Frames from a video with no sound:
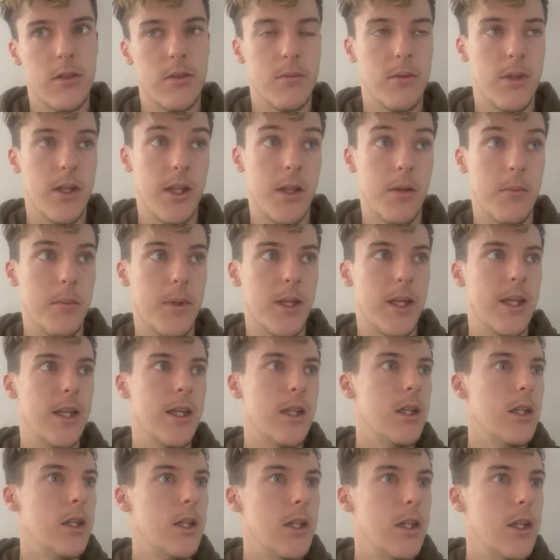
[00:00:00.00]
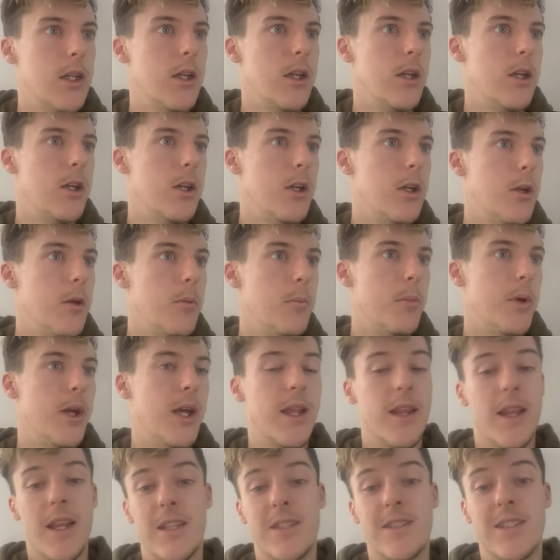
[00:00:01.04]
at the minute. But yeah,
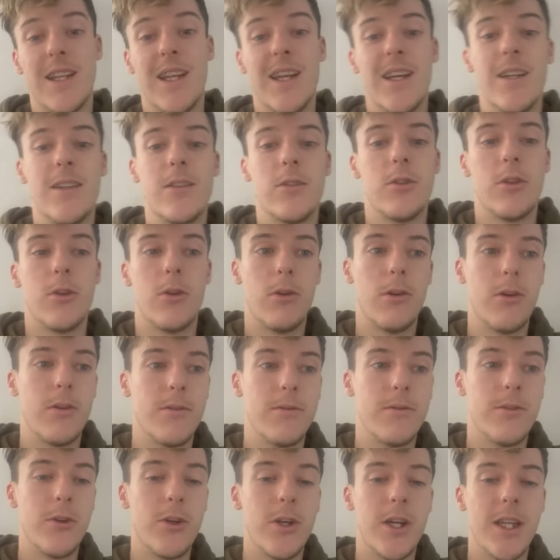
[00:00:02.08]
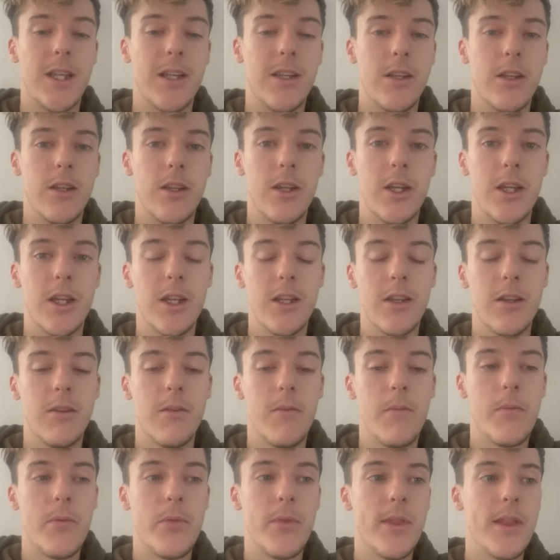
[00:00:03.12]
that's that. So I thought I'd
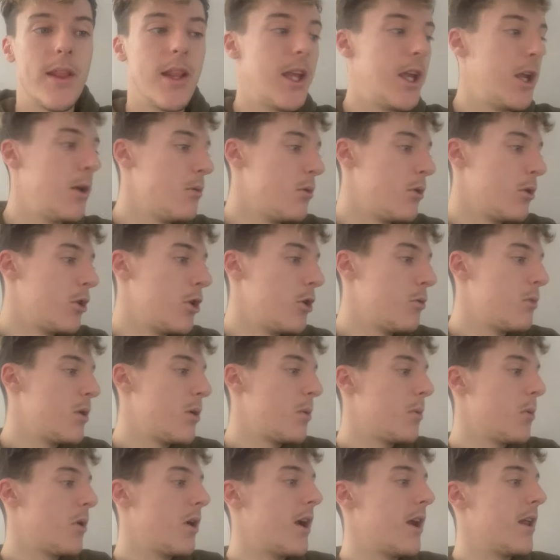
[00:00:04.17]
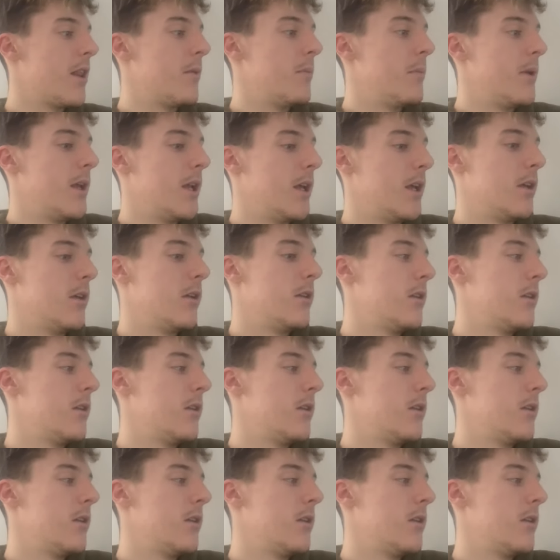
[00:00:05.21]
let you all know where we're at the minute.